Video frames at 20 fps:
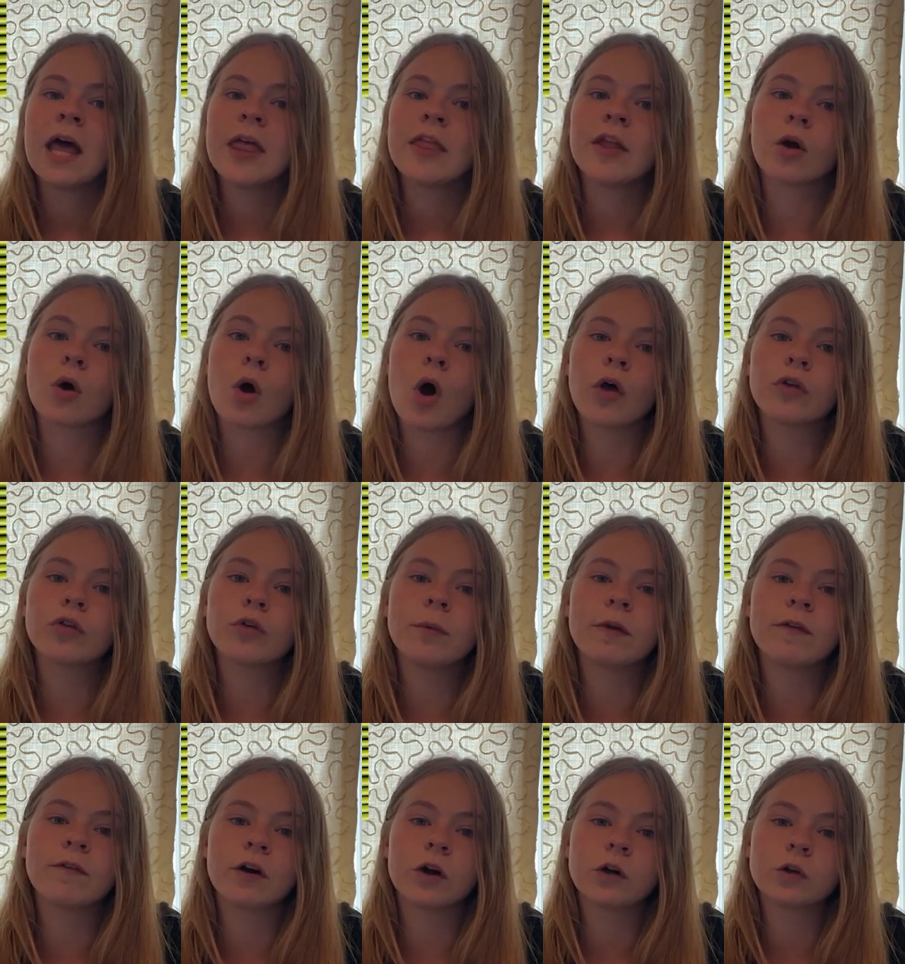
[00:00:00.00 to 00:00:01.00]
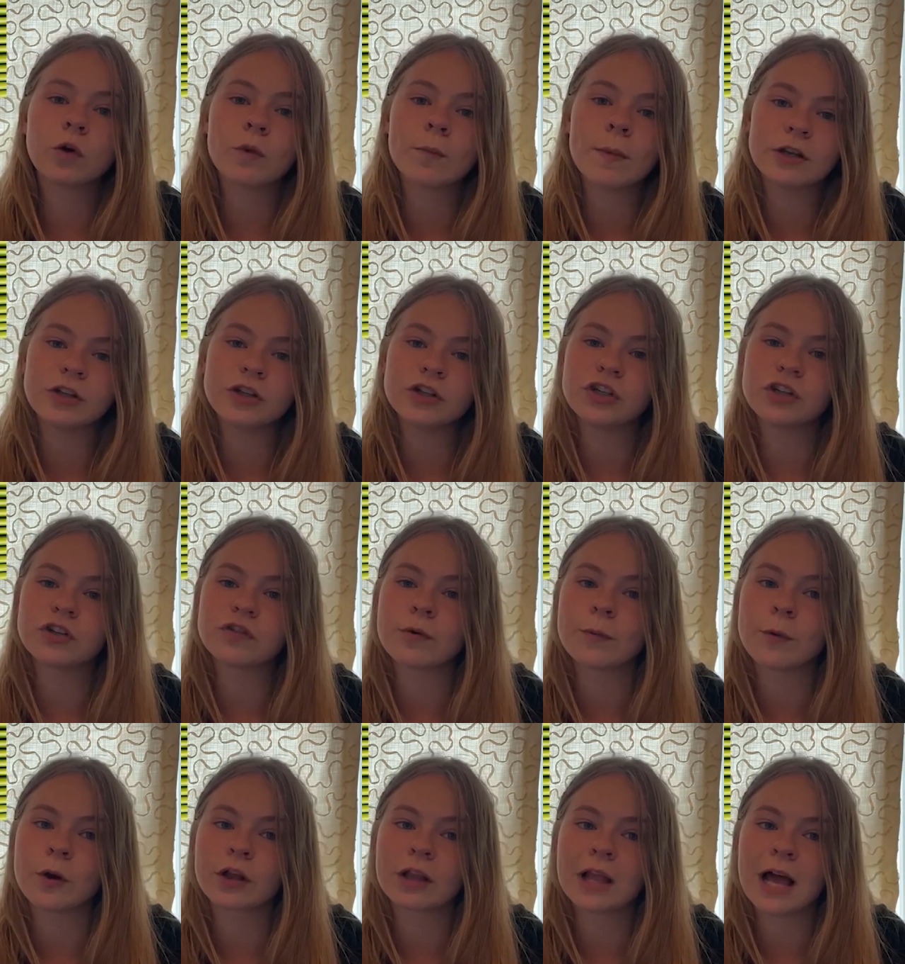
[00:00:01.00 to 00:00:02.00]
There will also be virtual messages
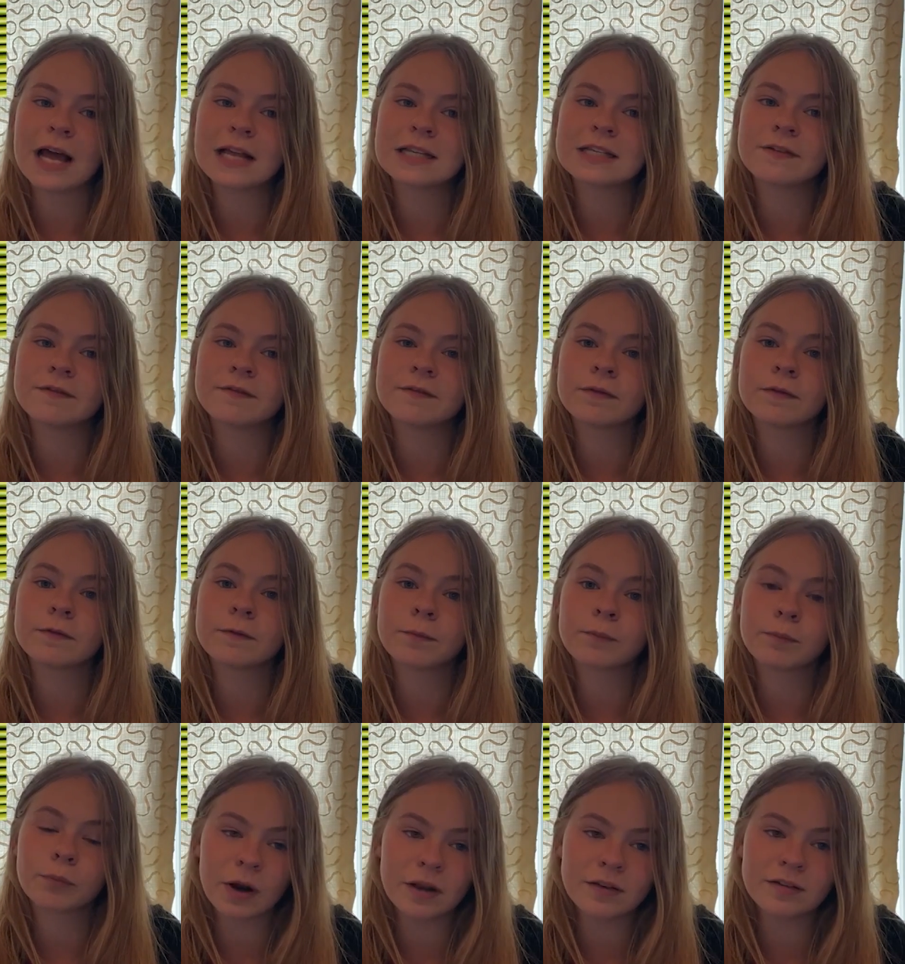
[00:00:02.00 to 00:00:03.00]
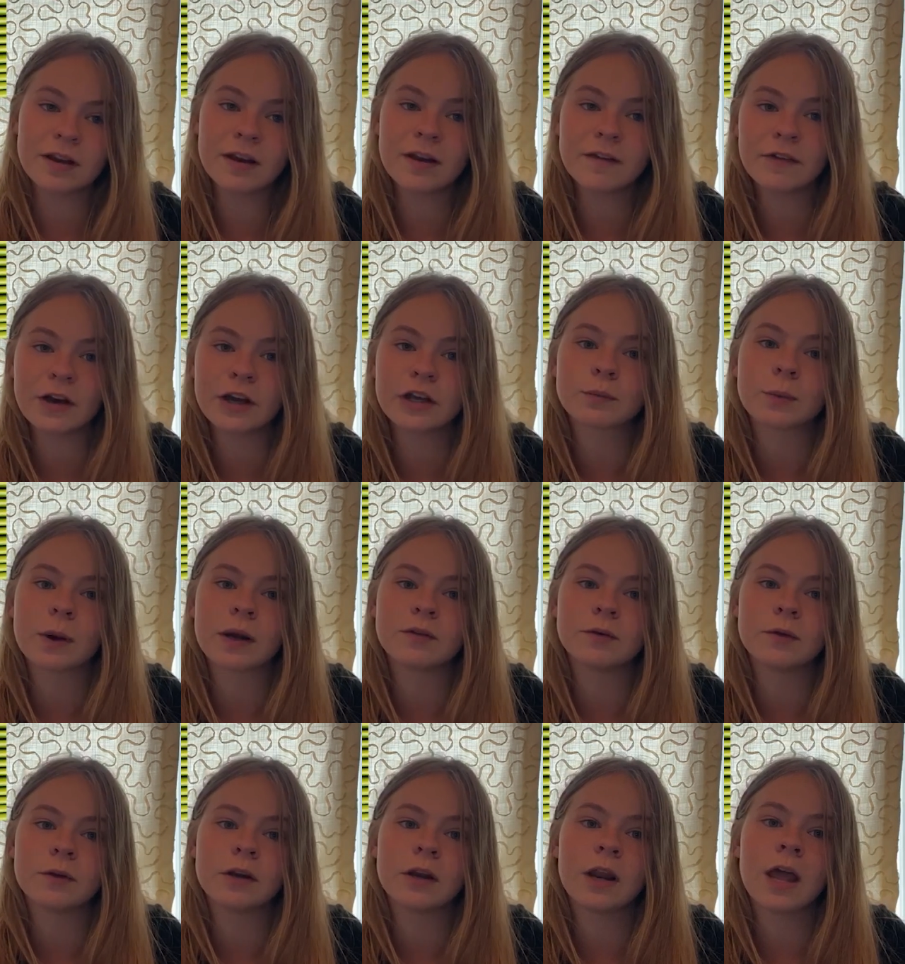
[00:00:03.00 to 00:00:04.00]
from your class and president and vice
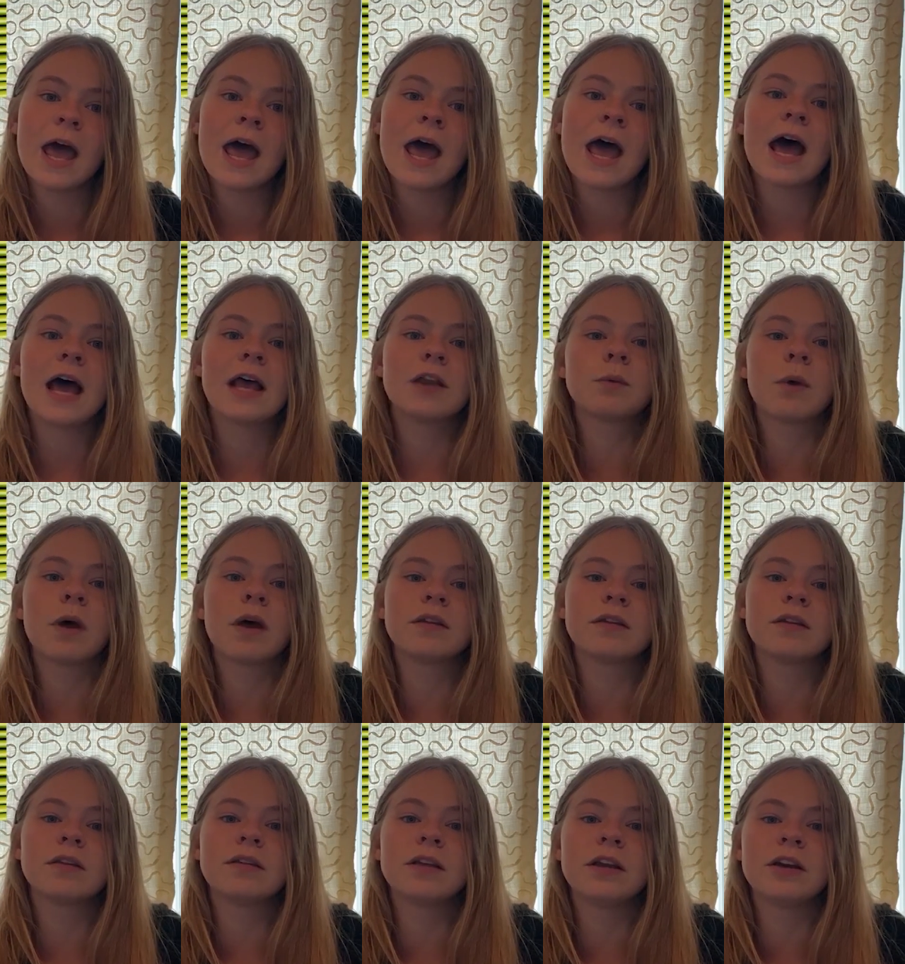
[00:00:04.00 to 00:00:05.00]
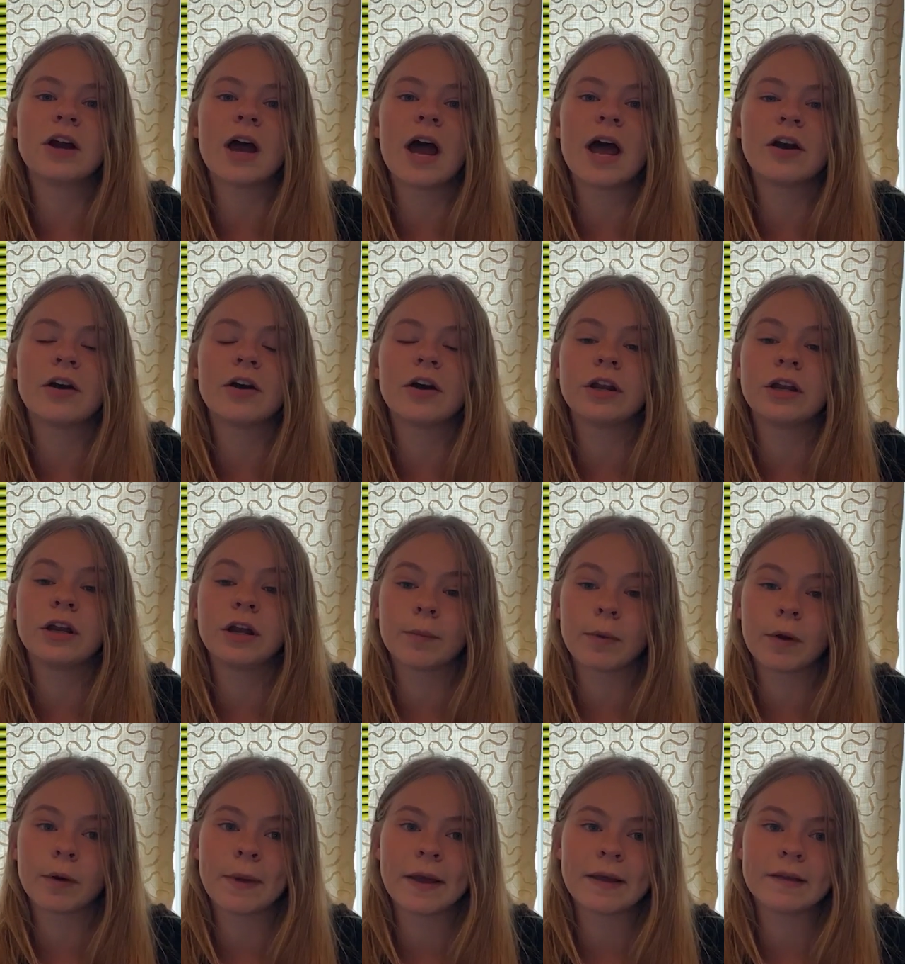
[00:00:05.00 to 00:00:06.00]
president, as well as the senior editor
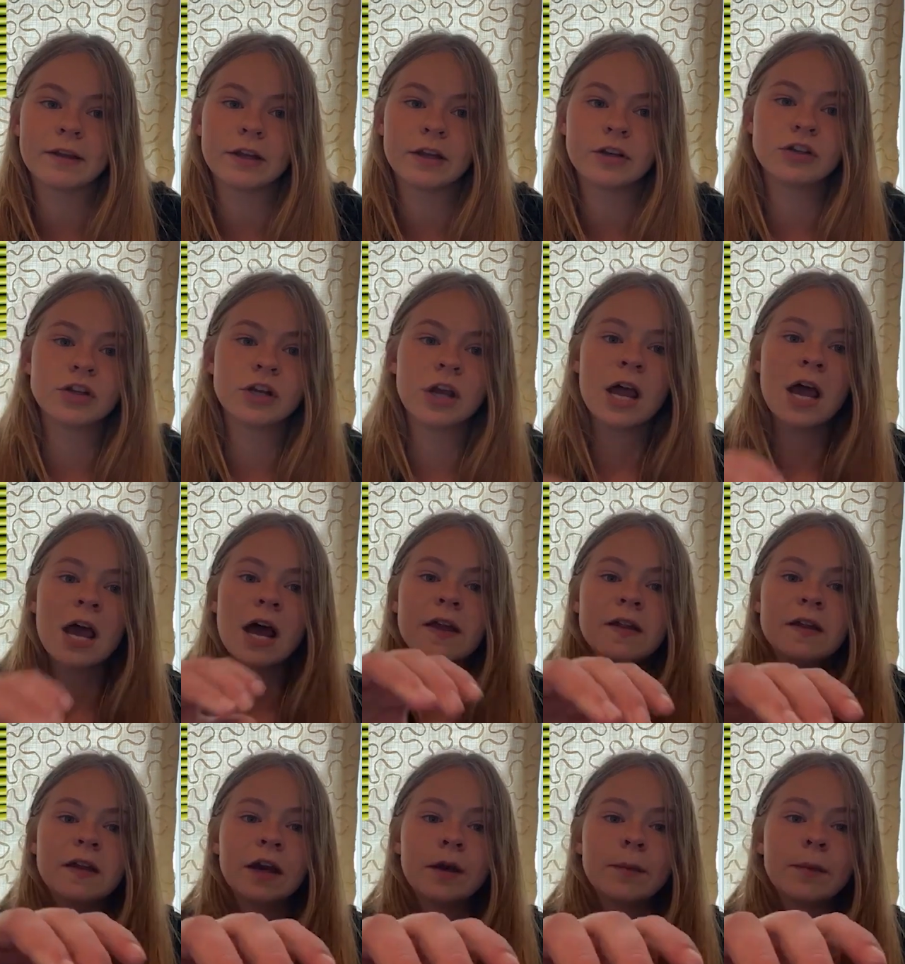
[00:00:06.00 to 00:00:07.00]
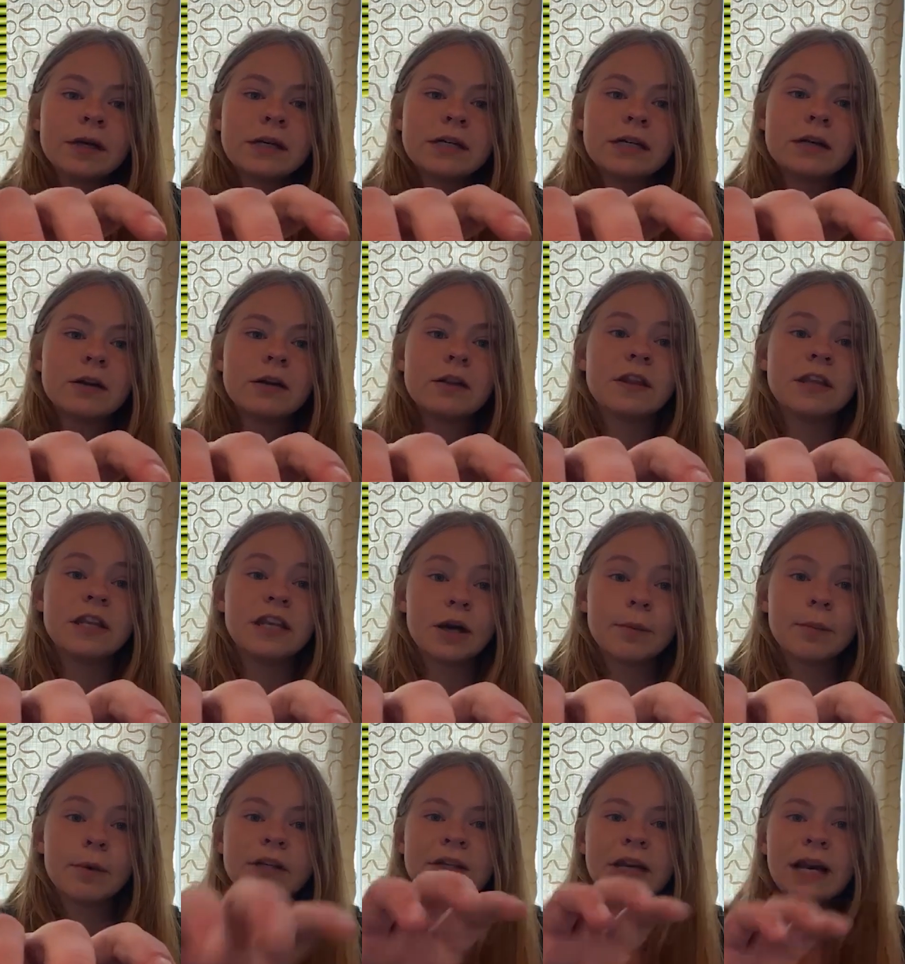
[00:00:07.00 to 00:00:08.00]
yearbook message. The yearbook, the
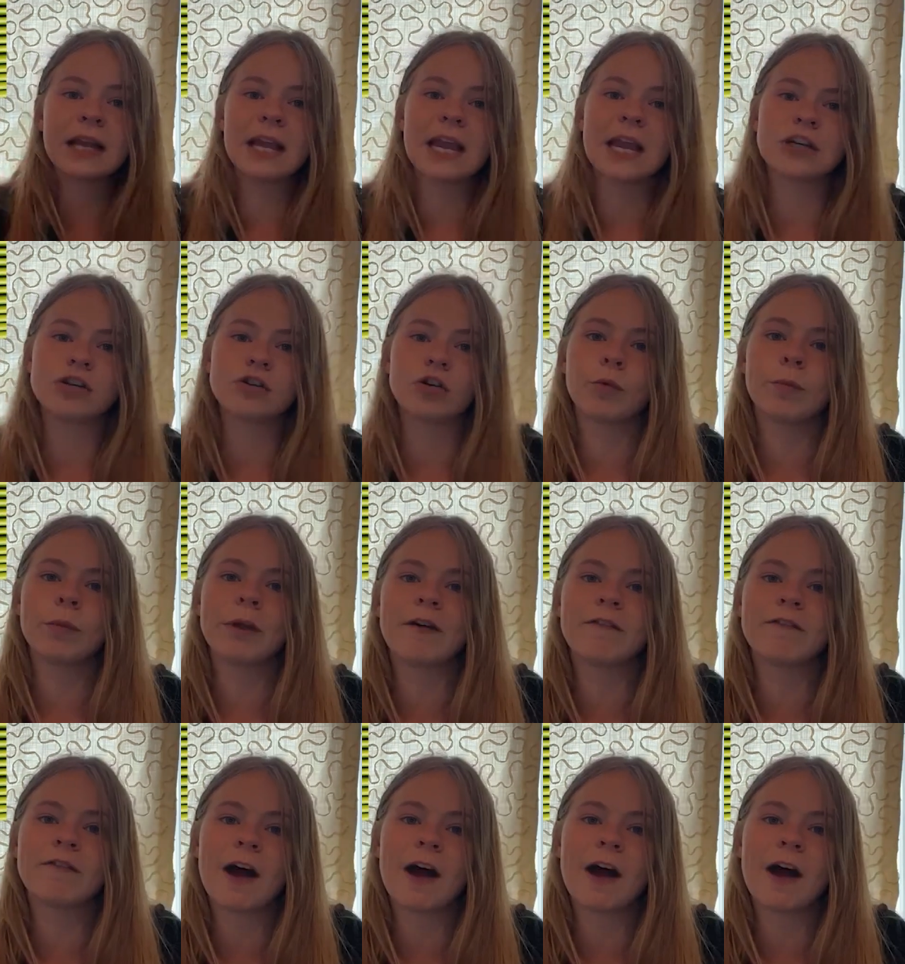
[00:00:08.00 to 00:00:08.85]
yearbook dedication will be at